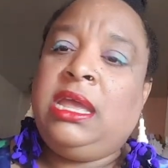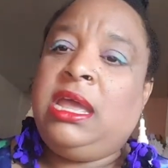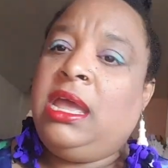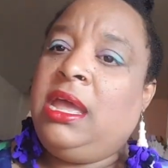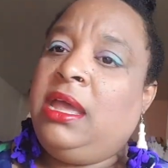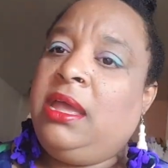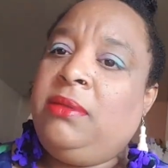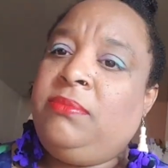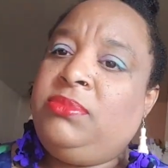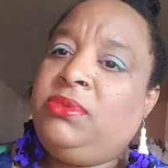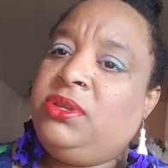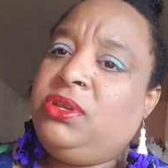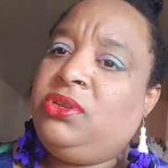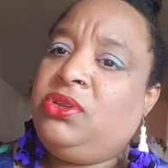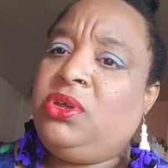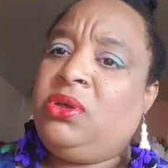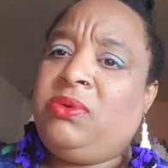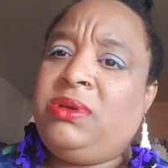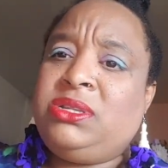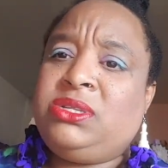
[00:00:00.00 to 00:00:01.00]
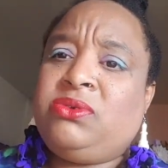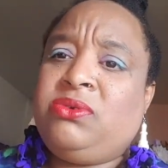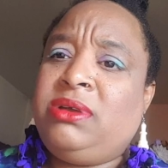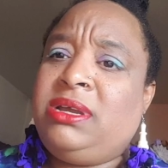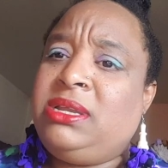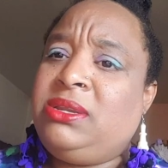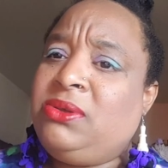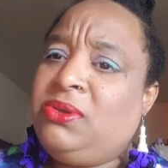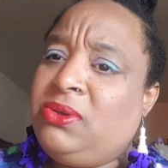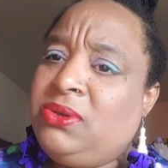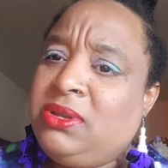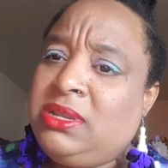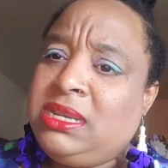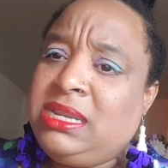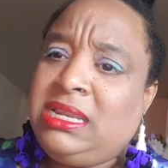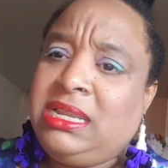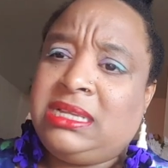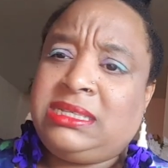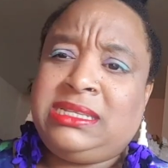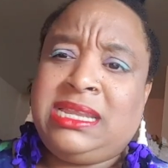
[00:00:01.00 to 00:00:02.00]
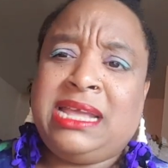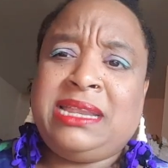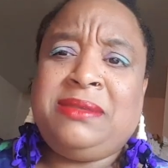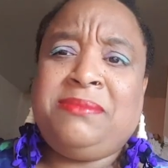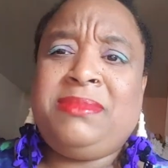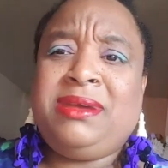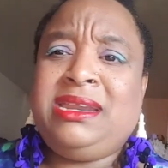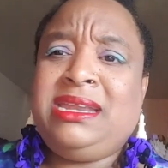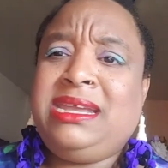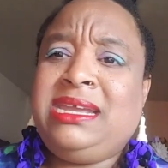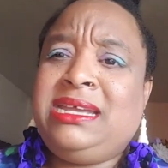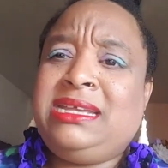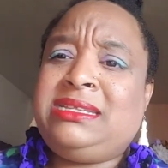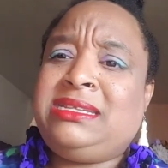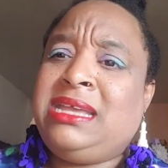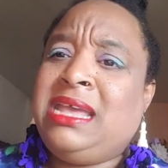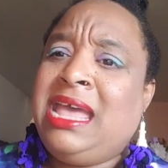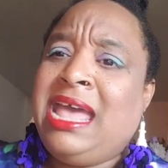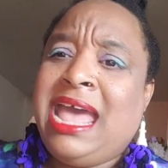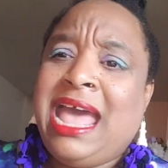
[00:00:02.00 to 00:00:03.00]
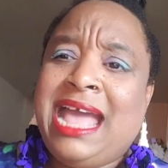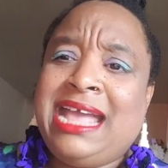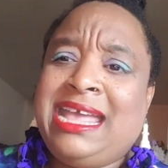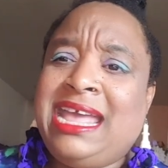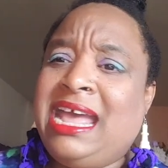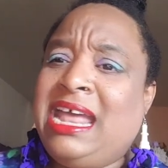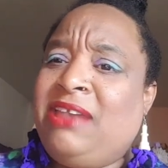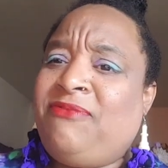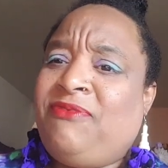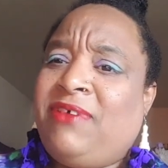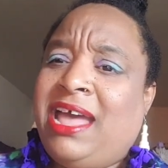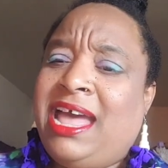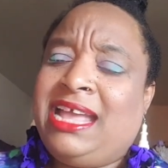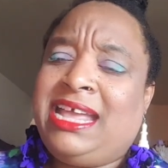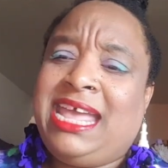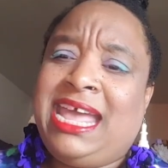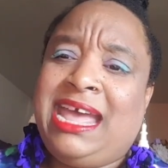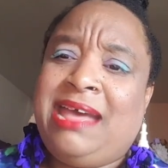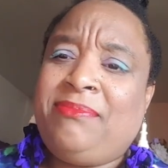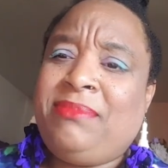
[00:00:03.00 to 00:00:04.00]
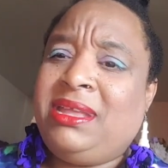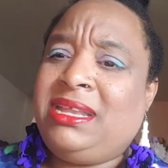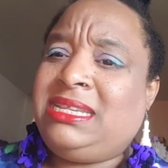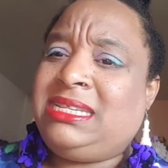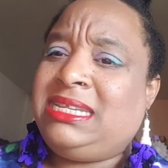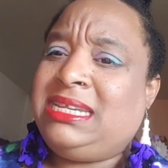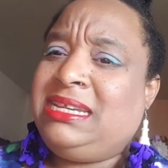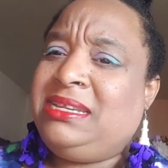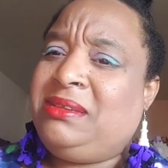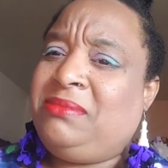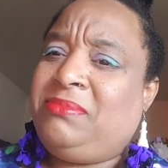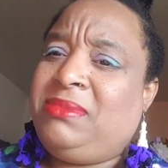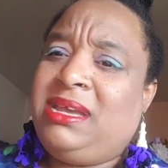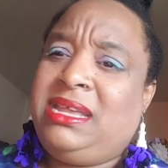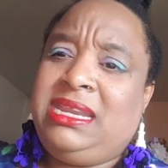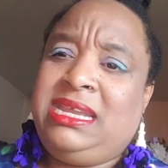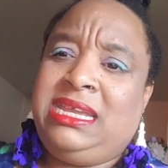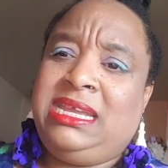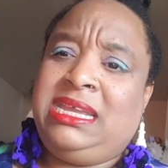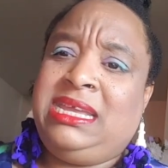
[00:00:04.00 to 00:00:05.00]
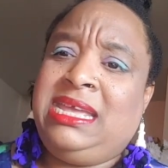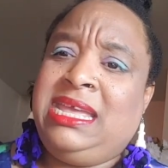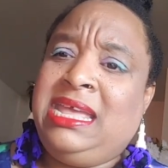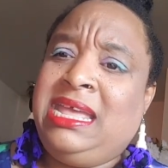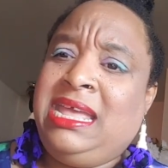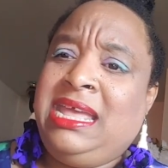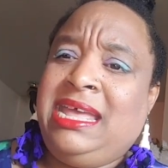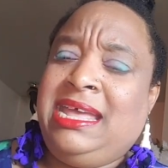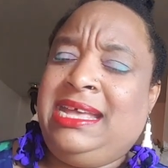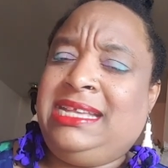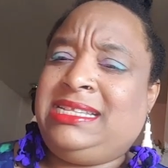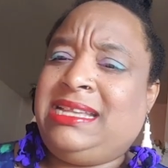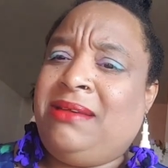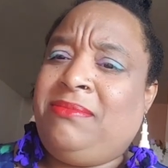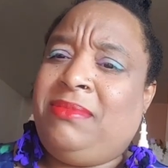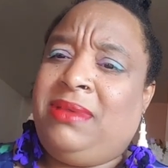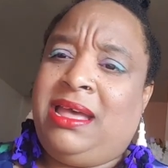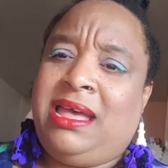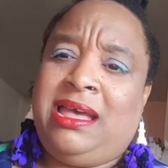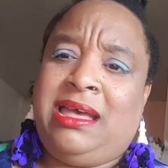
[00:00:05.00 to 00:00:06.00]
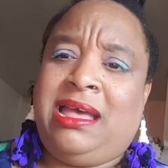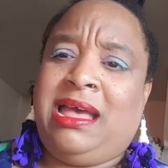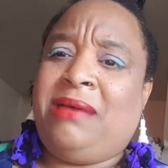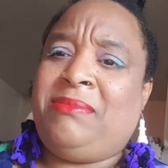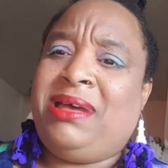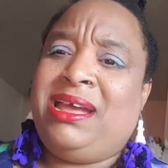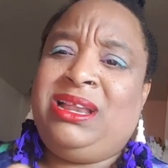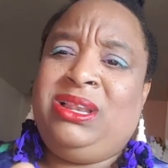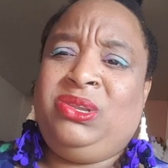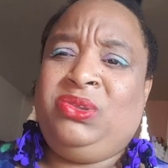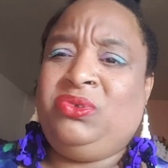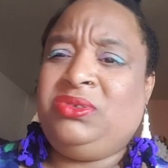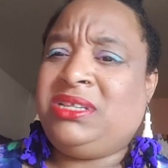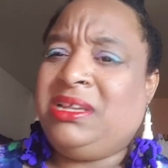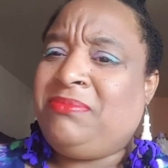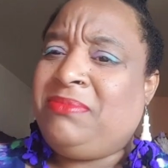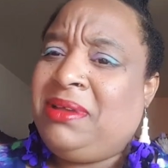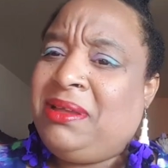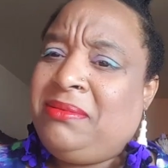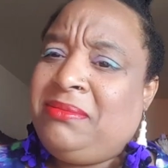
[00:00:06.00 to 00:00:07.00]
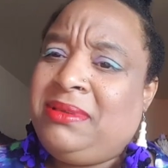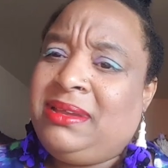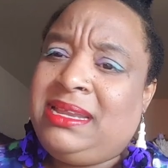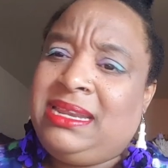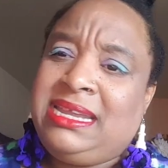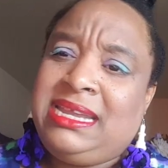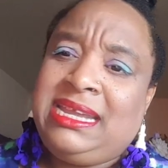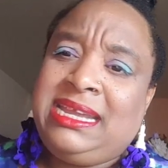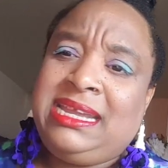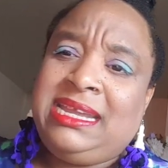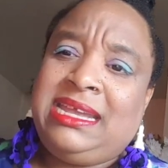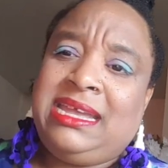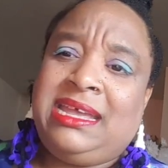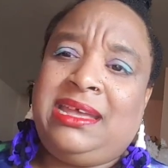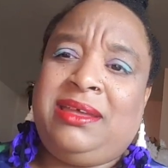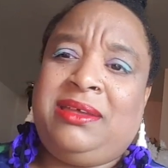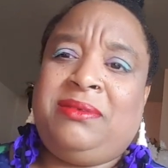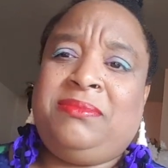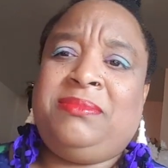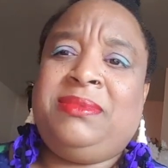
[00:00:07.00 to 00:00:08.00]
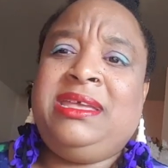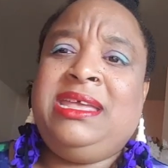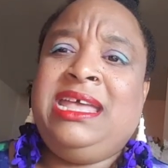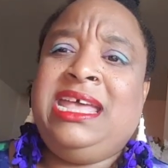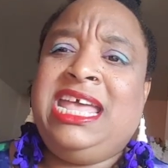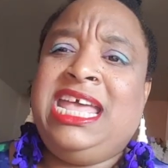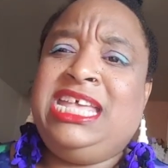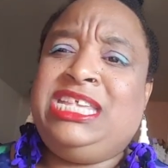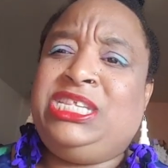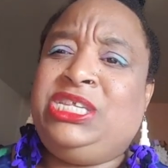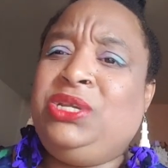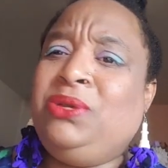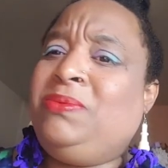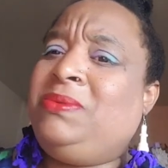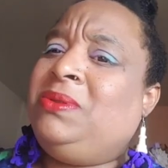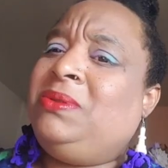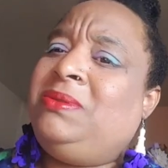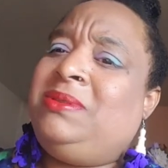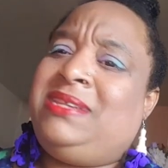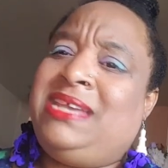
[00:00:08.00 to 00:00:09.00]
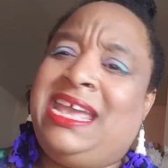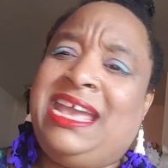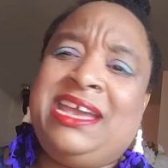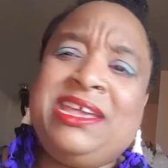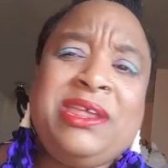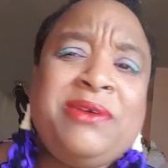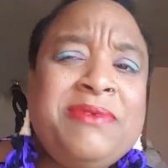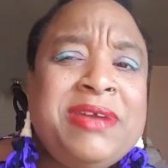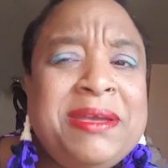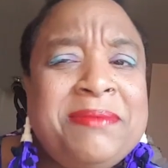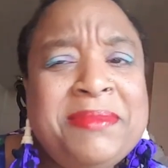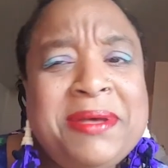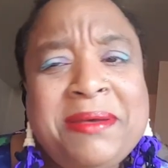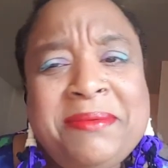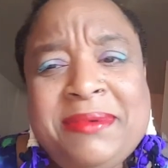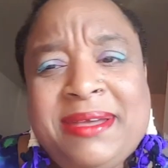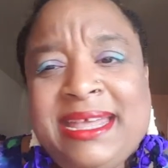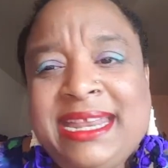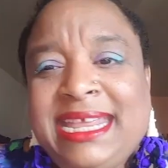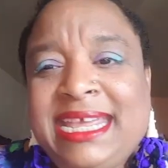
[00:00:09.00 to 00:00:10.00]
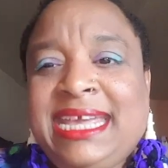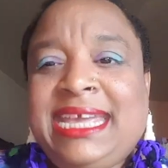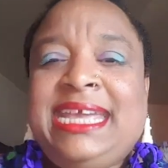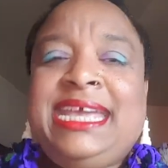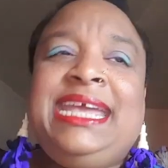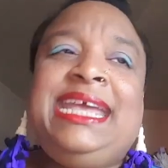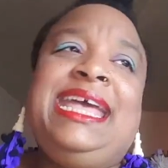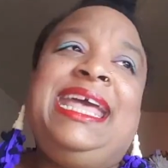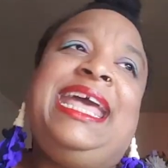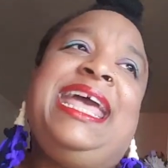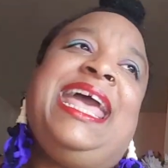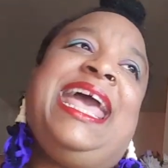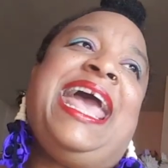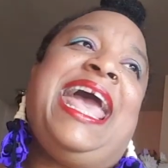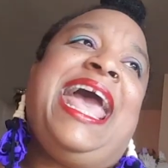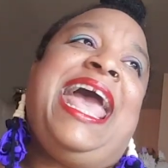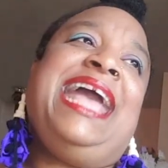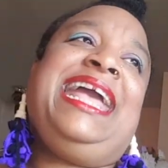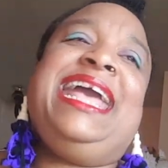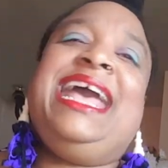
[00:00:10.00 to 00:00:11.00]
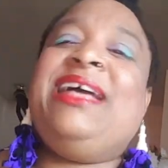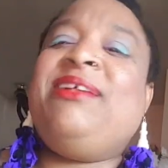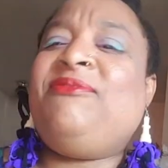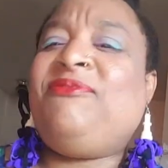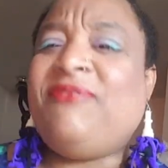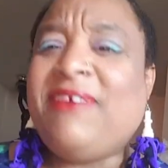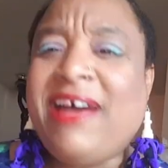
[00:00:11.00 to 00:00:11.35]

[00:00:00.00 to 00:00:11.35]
do you know what's going on? It looks like the money is, I'm not seeing the money. Am I losing my money? Is YouTube taking away my money? I can't